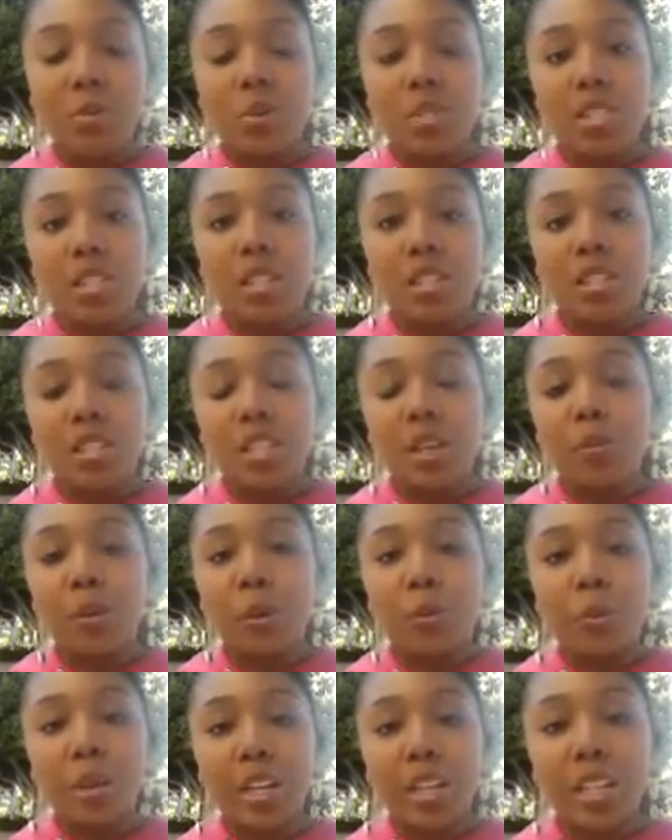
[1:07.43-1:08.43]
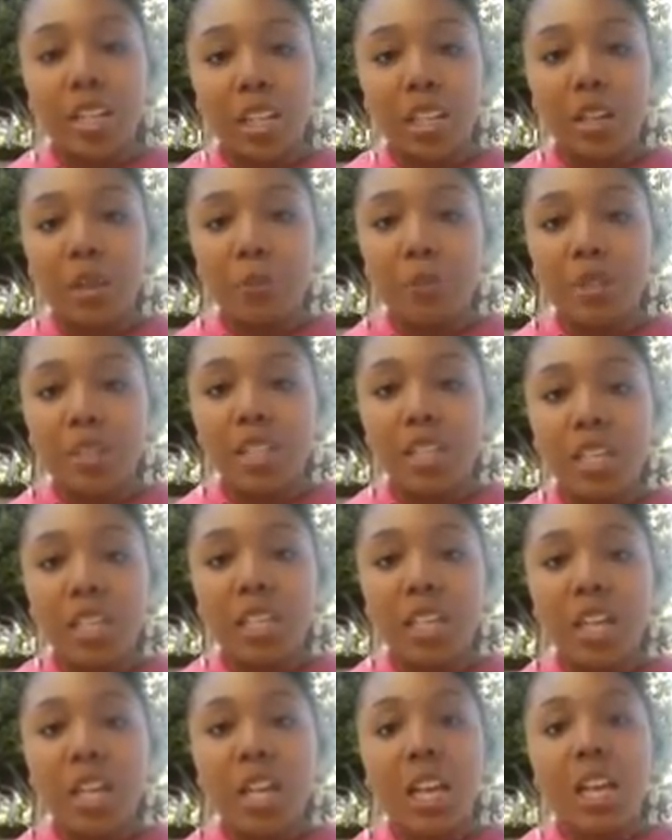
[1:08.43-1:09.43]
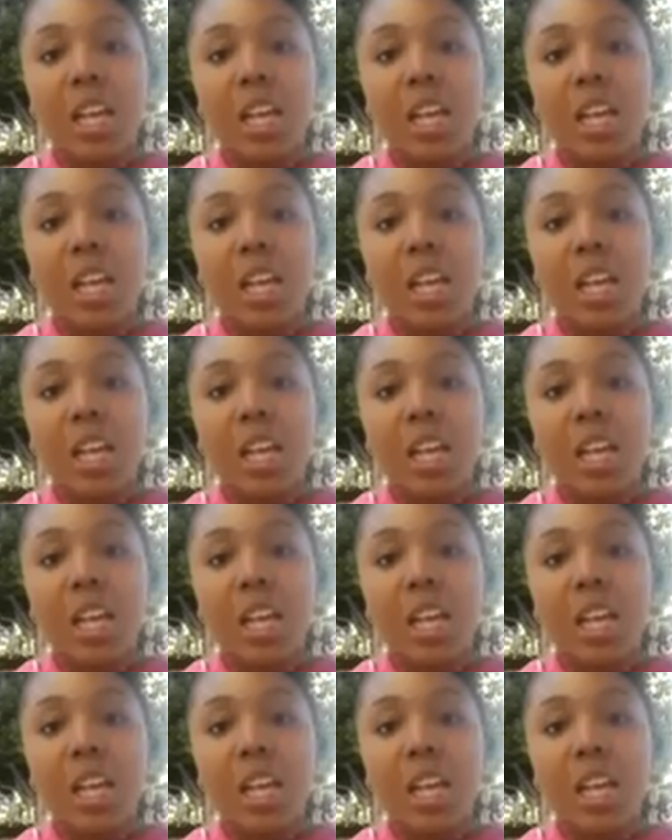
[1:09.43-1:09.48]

It was a network marketing company,